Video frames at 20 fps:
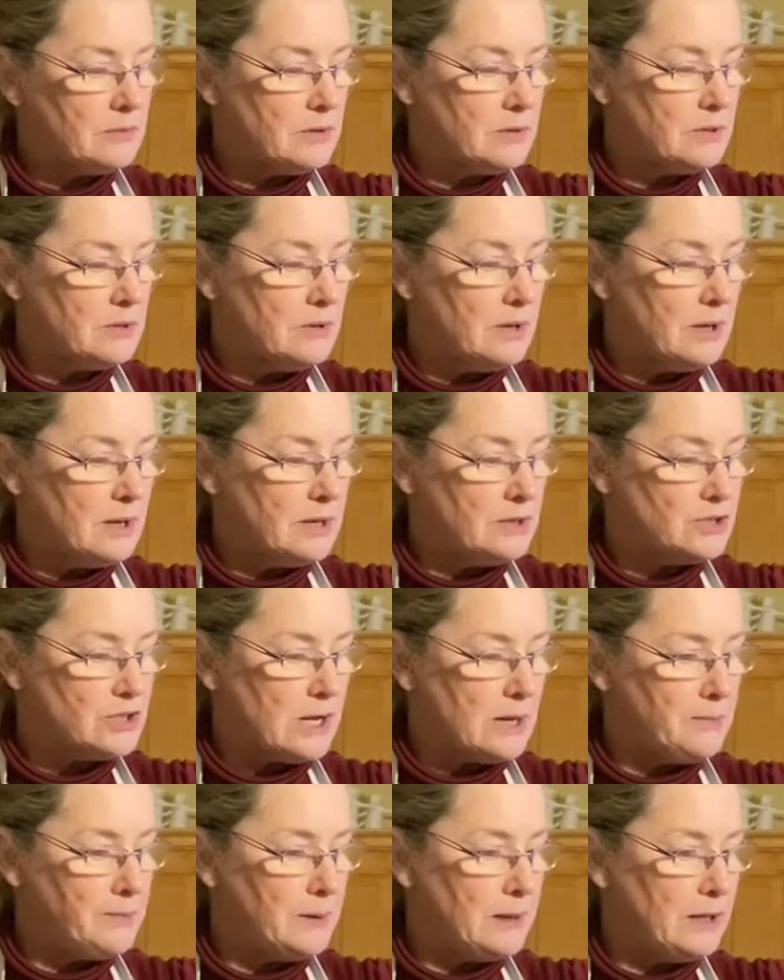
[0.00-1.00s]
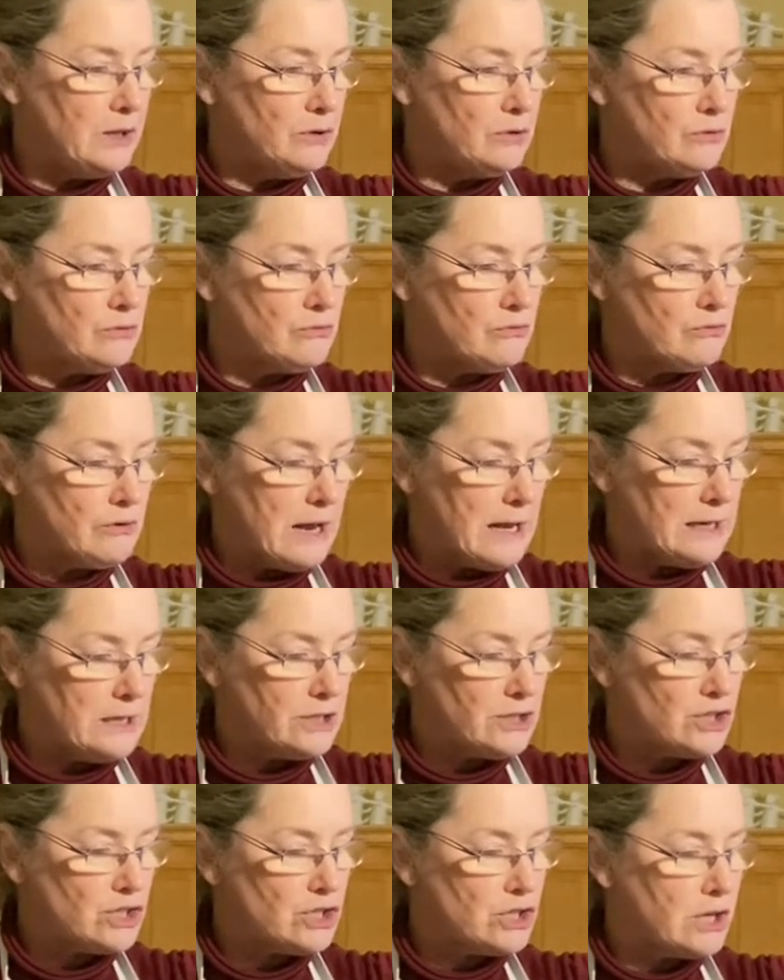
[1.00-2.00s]
jalapeno
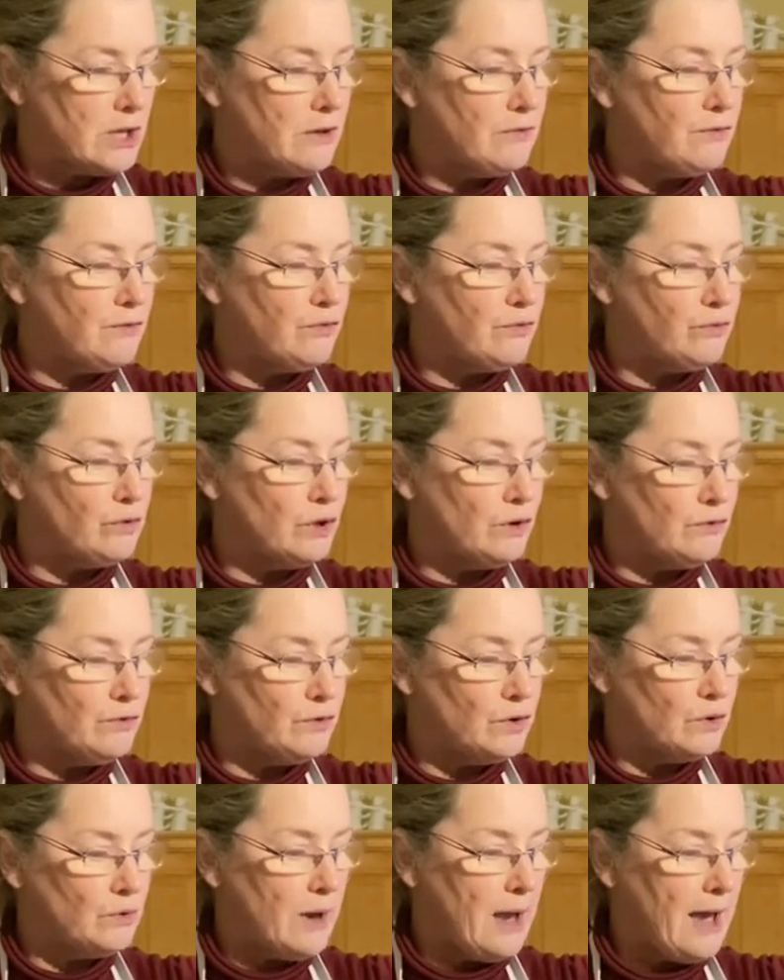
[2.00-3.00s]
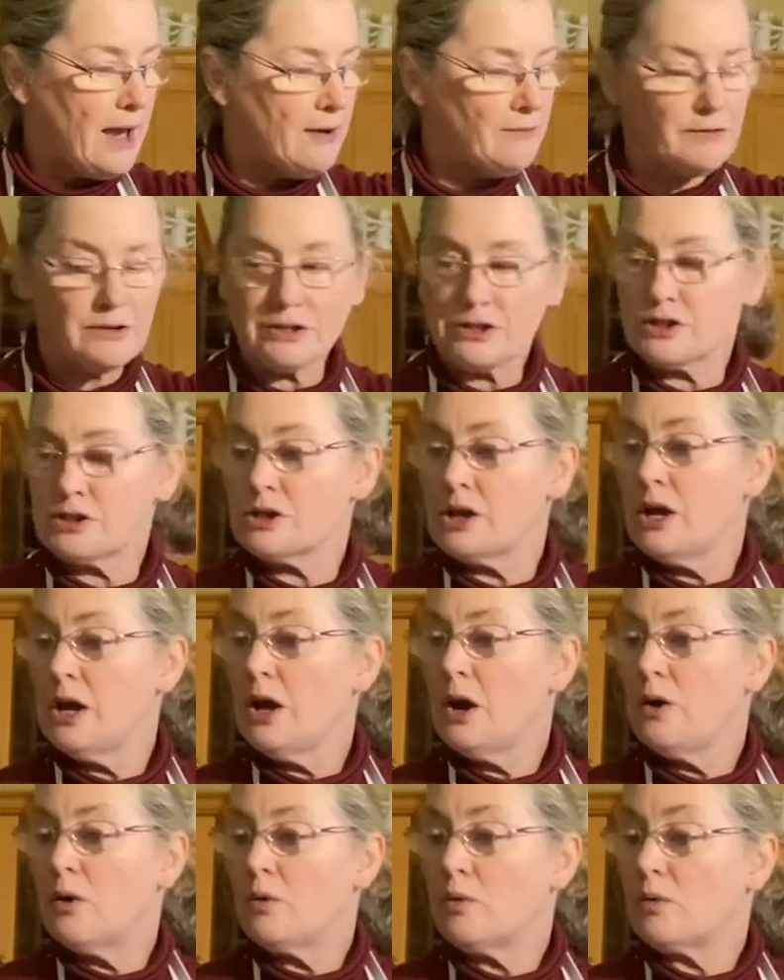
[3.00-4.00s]
relish if you have it,
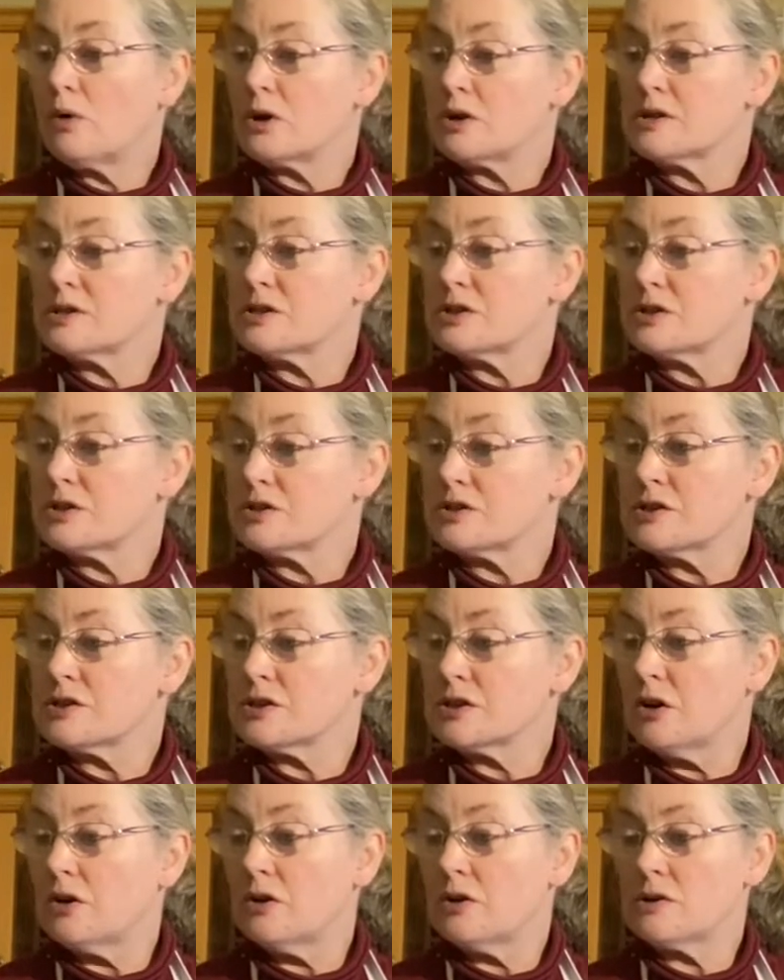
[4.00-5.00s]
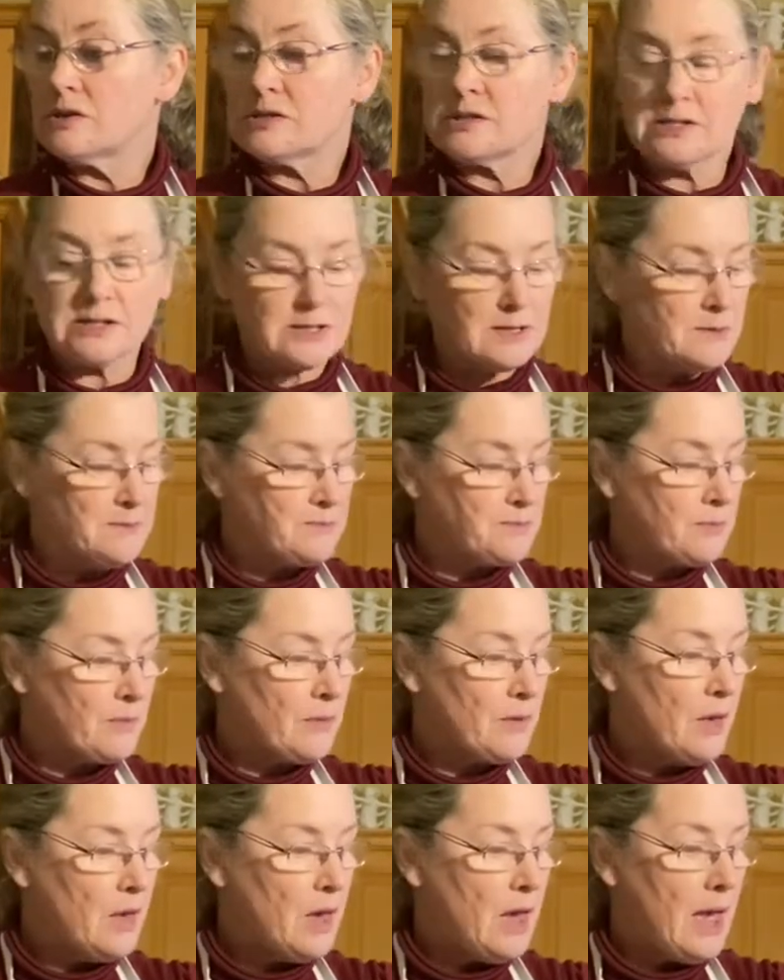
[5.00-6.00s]
Worcester sauce,
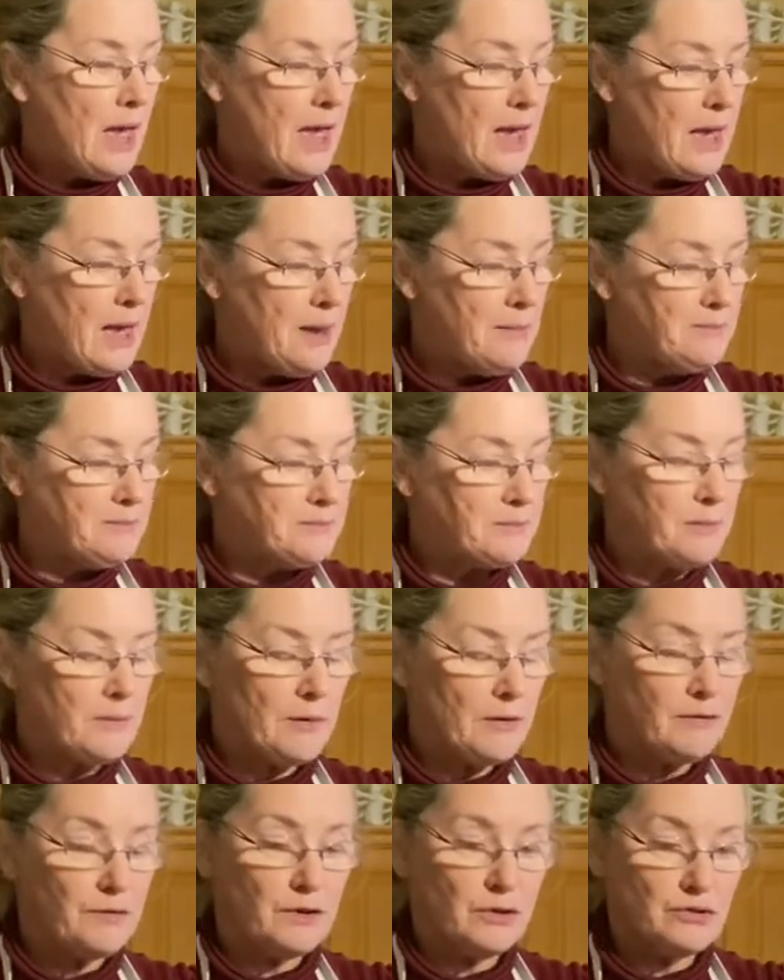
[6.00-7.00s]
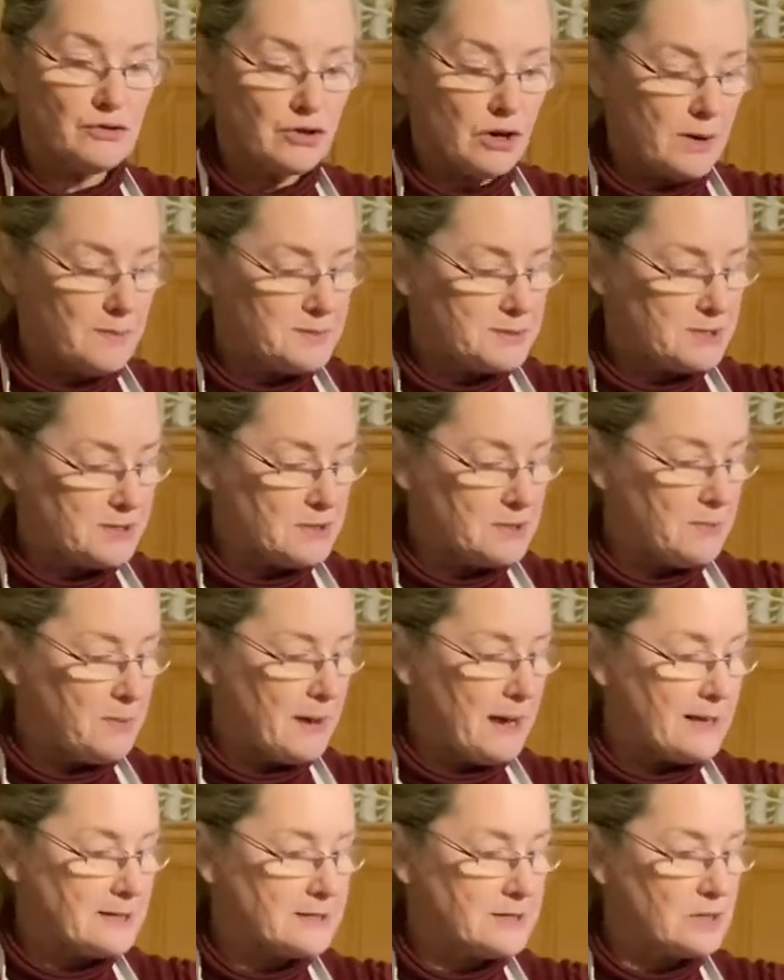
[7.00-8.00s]
a few drops of
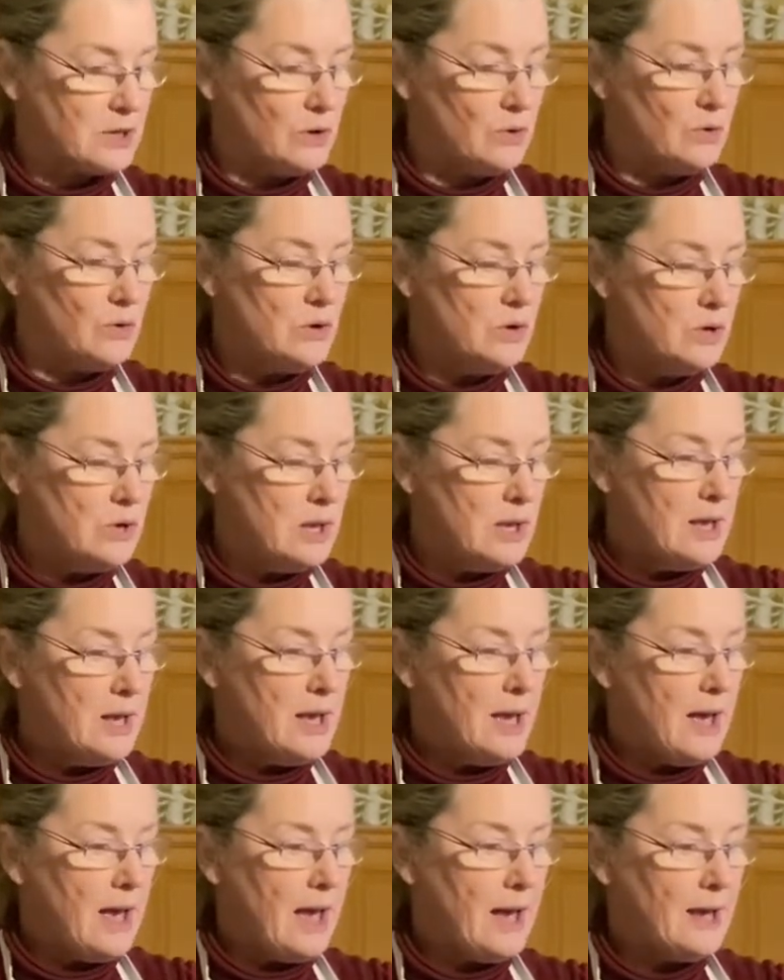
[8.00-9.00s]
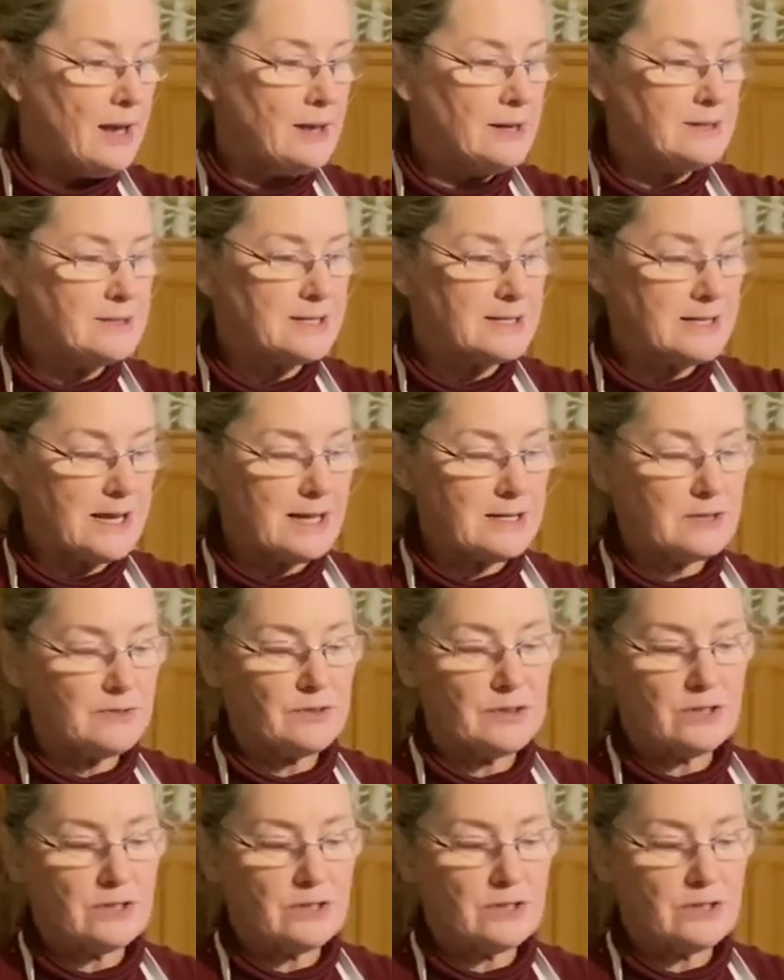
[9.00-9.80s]
Tabasco. Instead of the